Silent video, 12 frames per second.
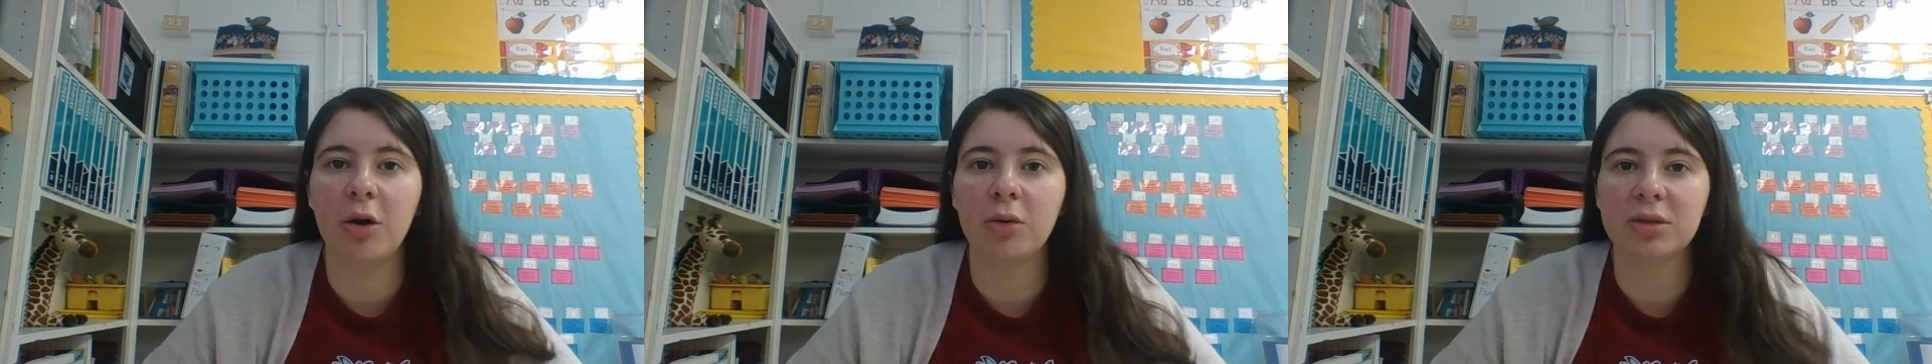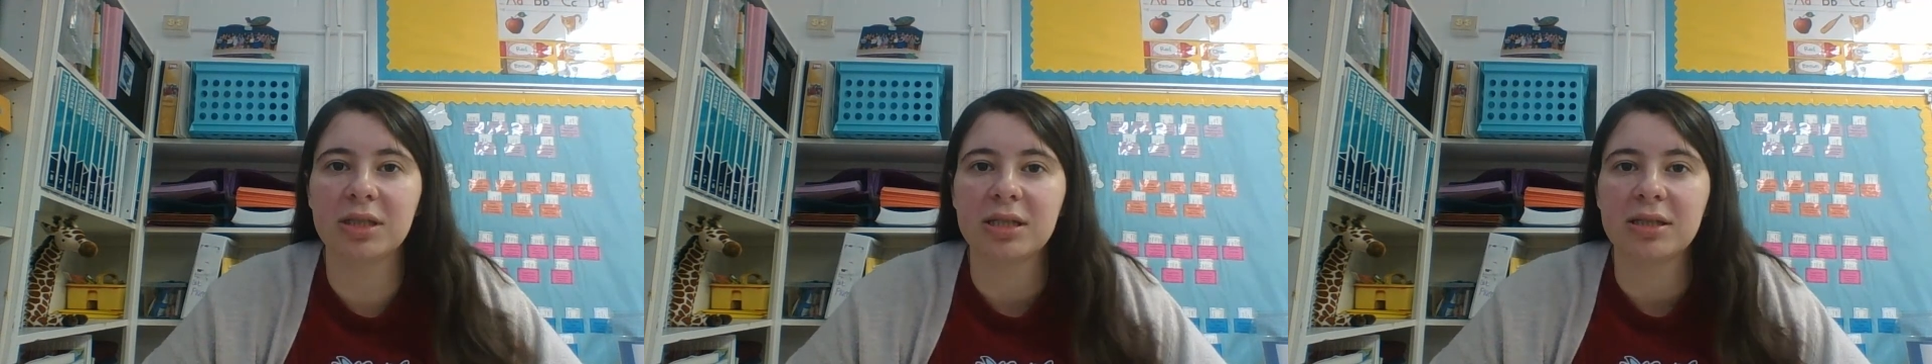
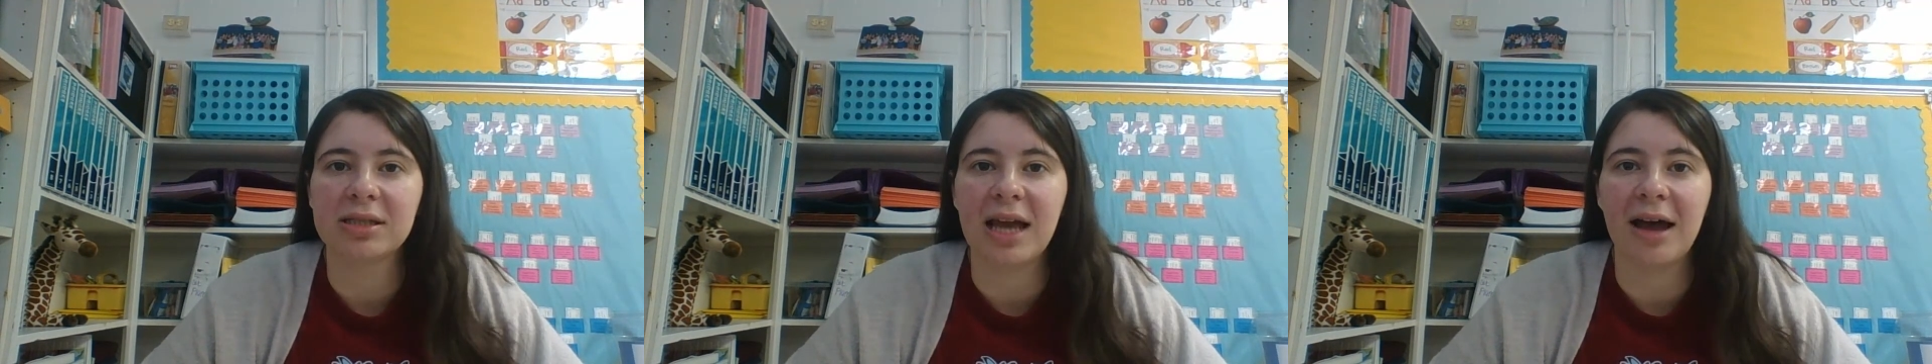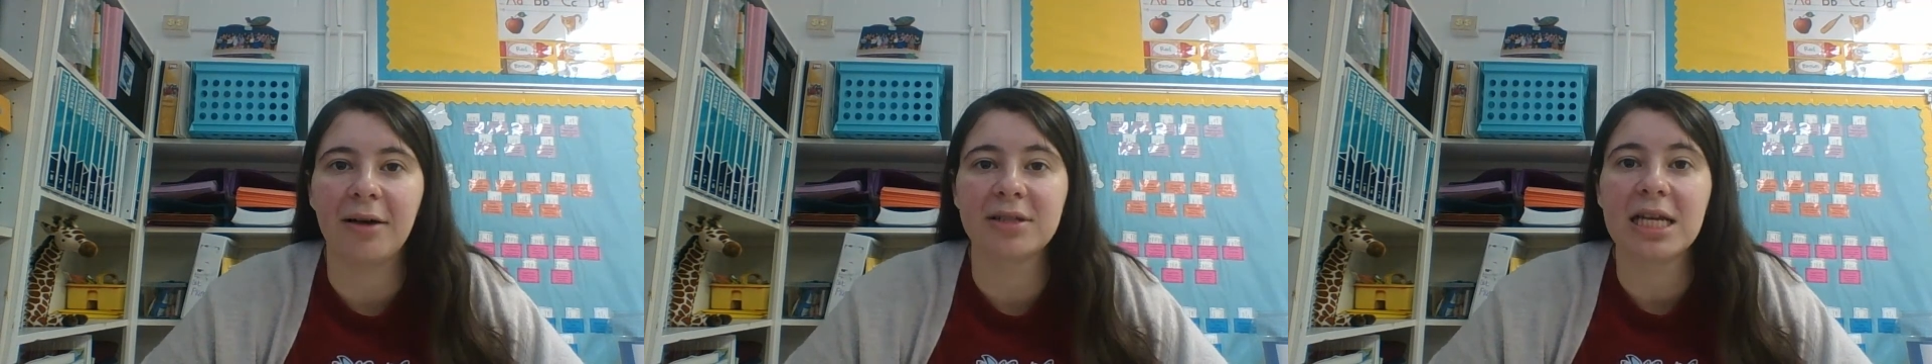oat
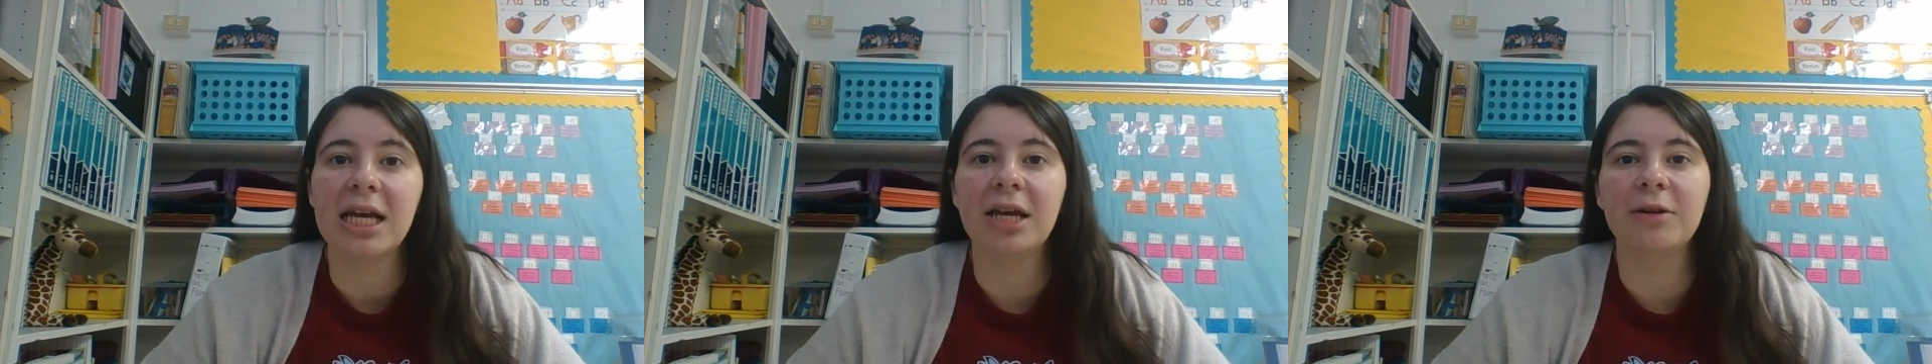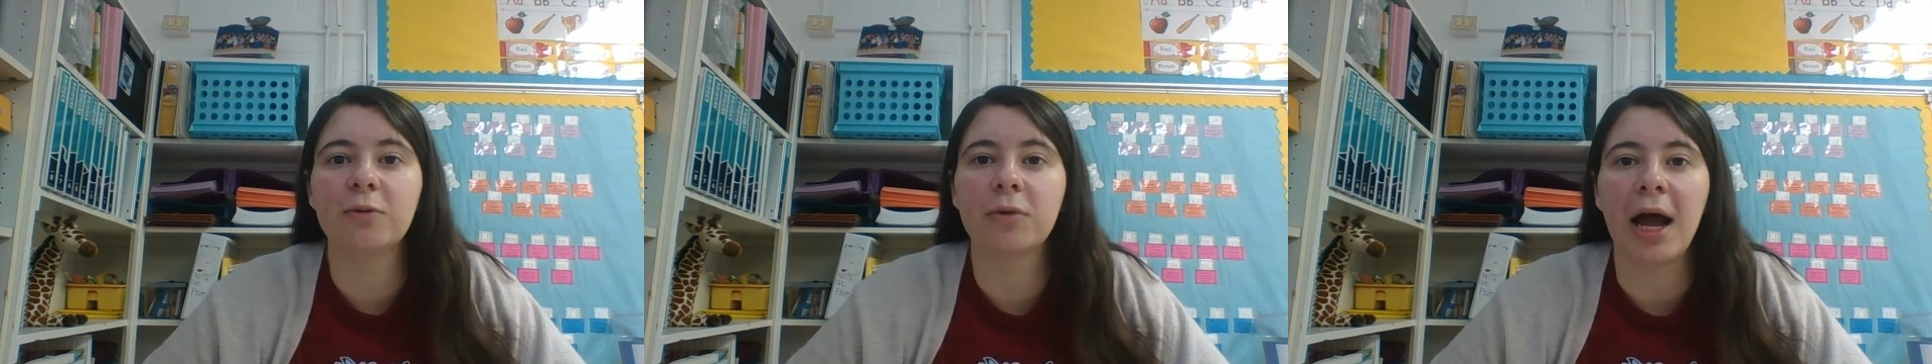sound
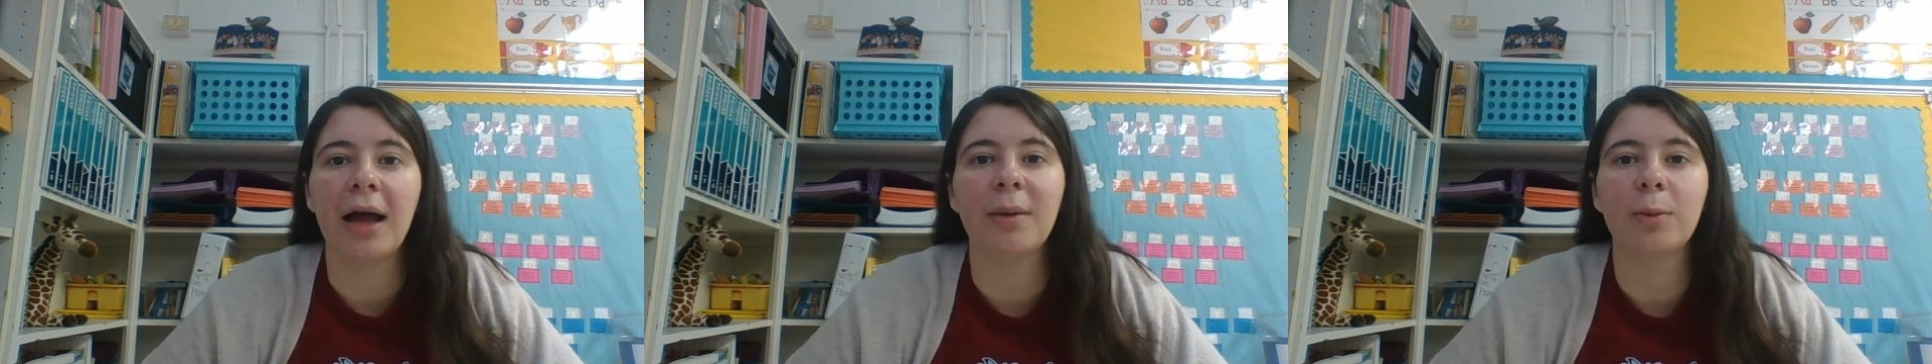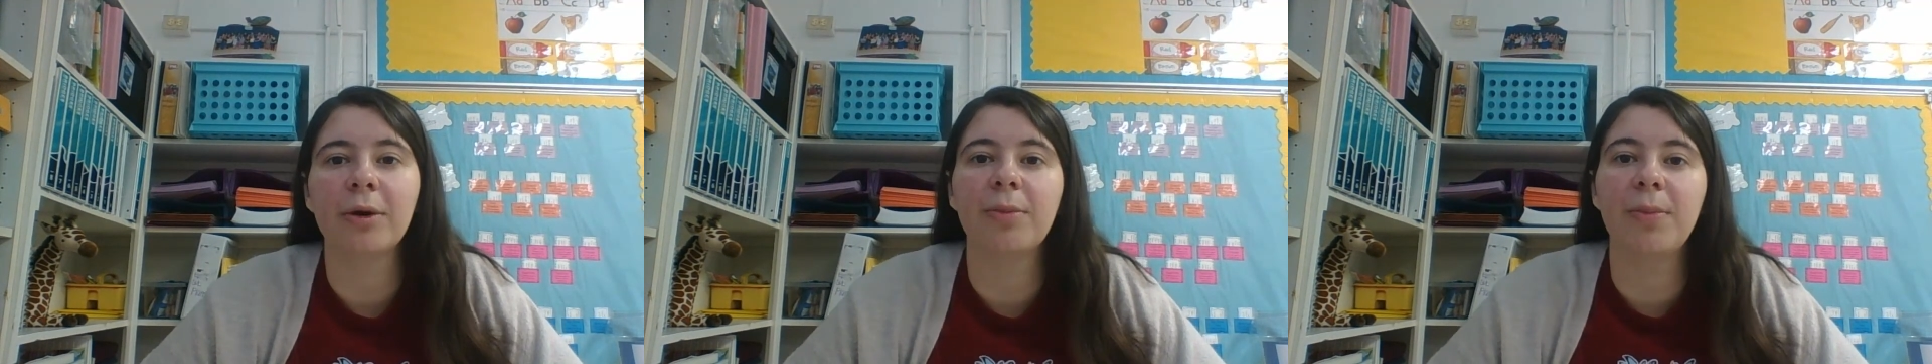and
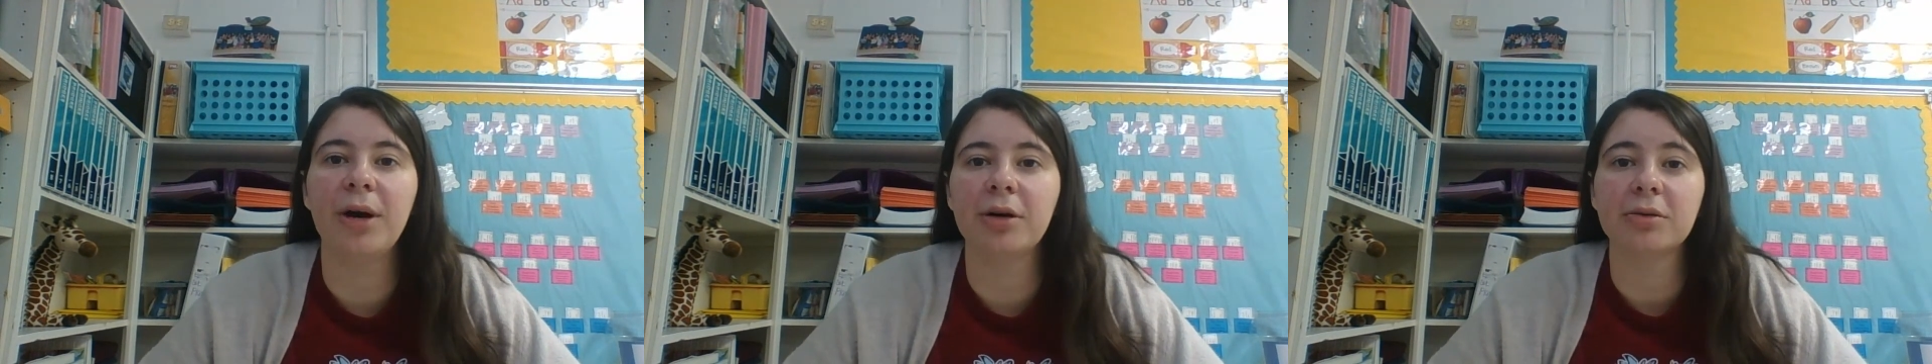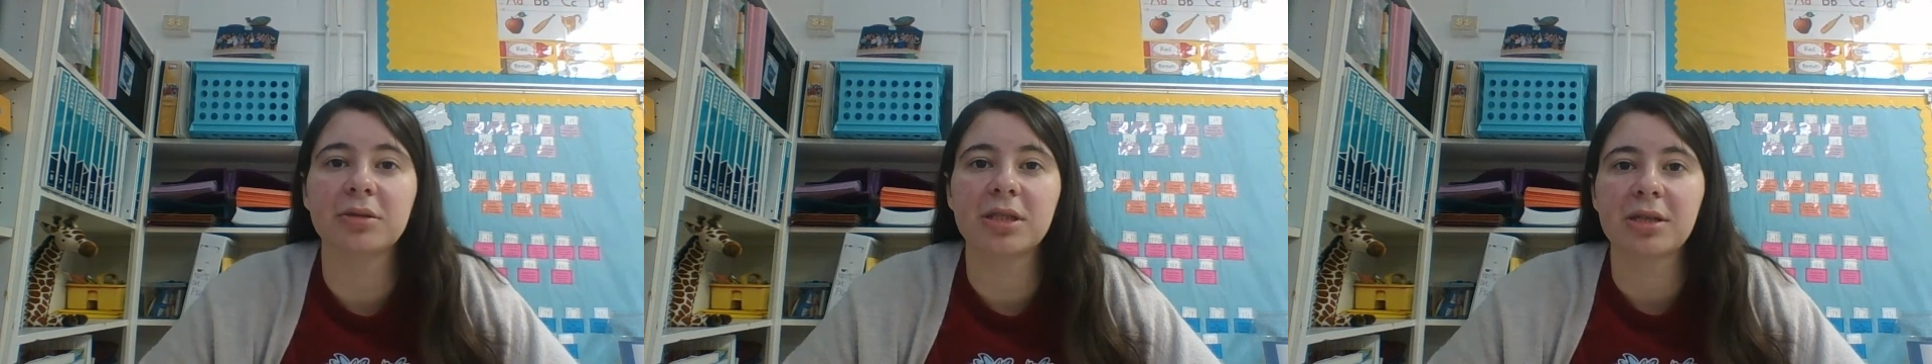rhyme with
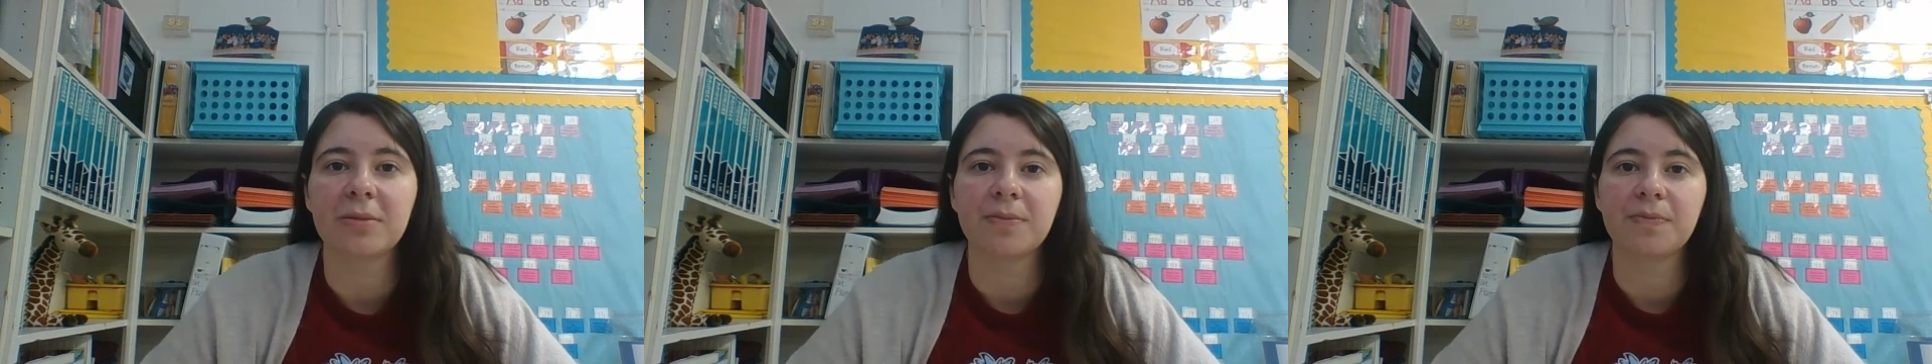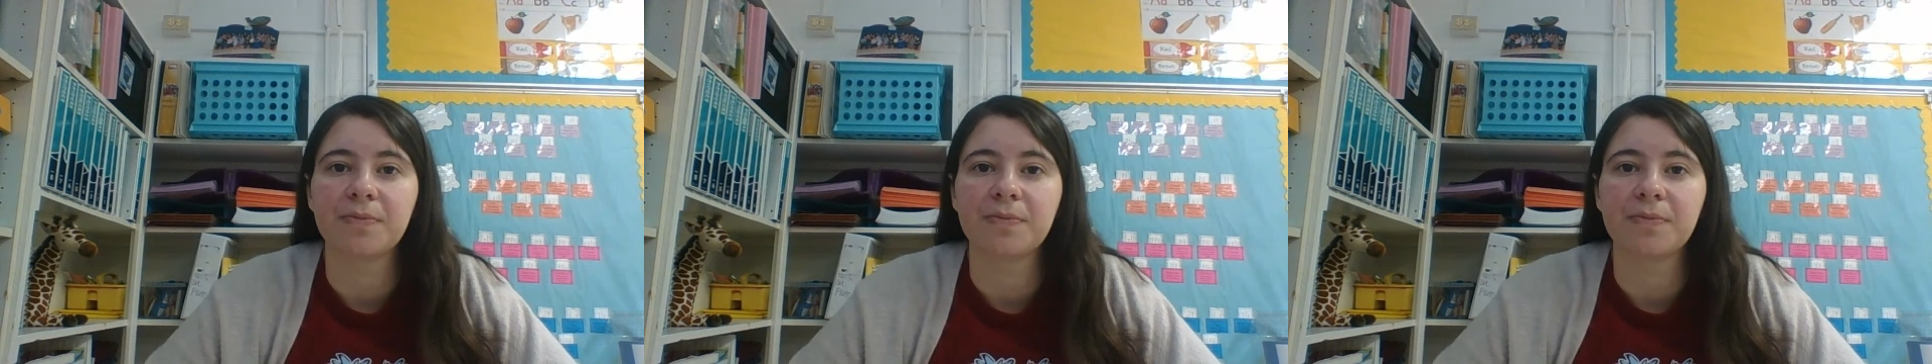boat?